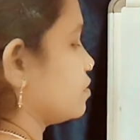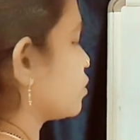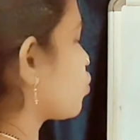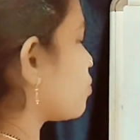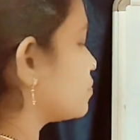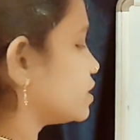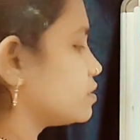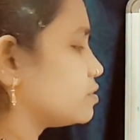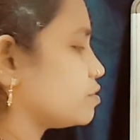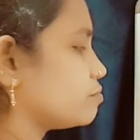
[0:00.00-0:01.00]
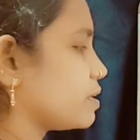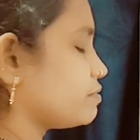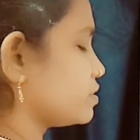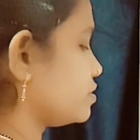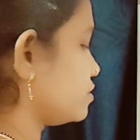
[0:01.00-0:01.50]
the components of
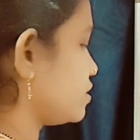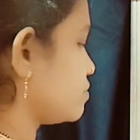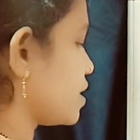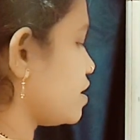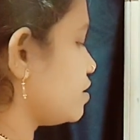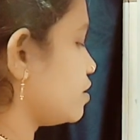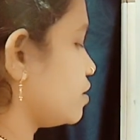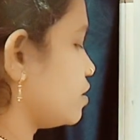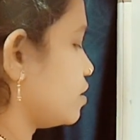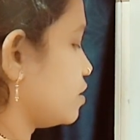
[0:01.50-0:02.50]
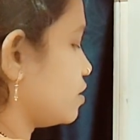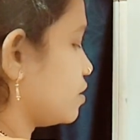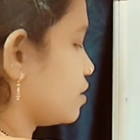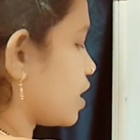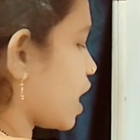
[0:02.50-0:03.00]
buffer system are
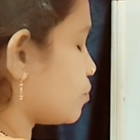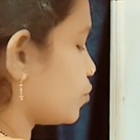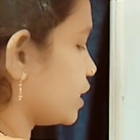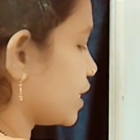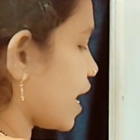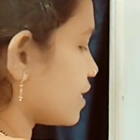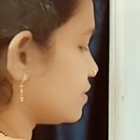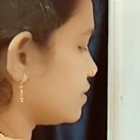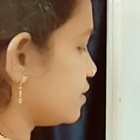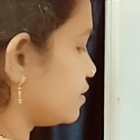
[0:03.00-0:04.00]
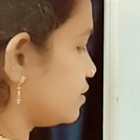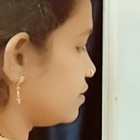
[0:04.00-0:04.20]
carbonic acid,